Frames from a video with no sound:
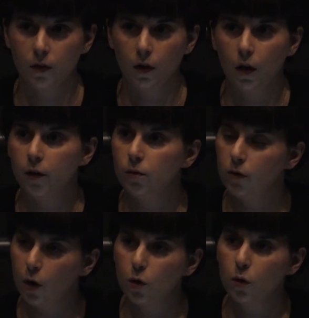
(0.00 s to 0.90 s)
A lot of
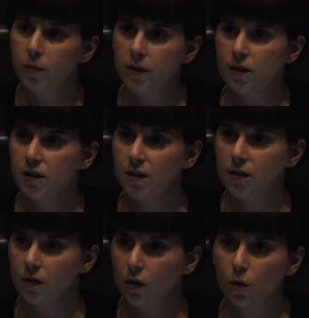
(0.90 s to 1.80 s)
local
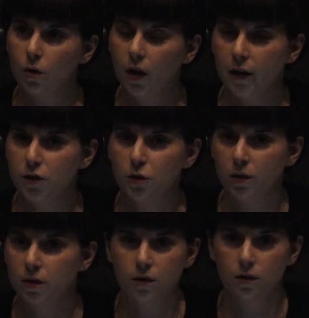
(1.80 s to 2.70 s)
businesses and local high
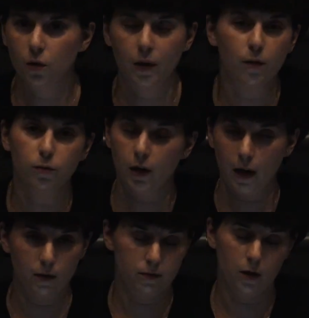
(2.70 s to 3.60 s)
streets don't ever
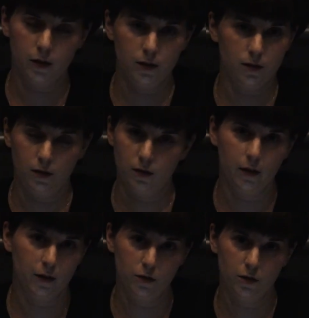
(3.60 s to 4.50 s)
have hockey stick
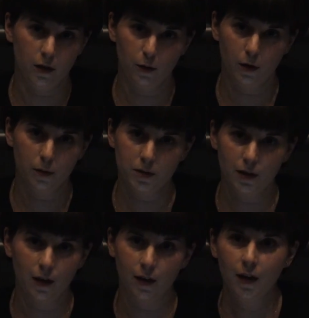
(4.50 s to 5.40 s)
diagrams,
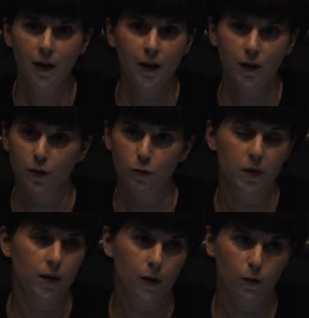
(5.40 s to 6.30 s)
and they've
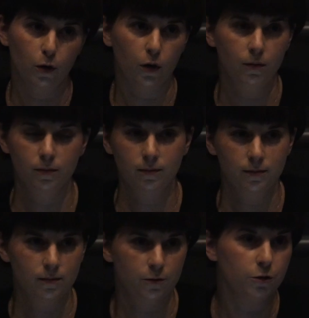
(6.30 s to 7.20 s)
been there for
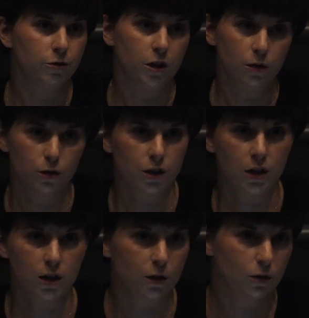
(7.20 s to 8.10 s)
50 years,
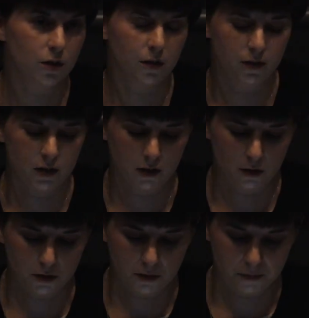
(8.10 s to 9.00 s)
60 years, 70 years.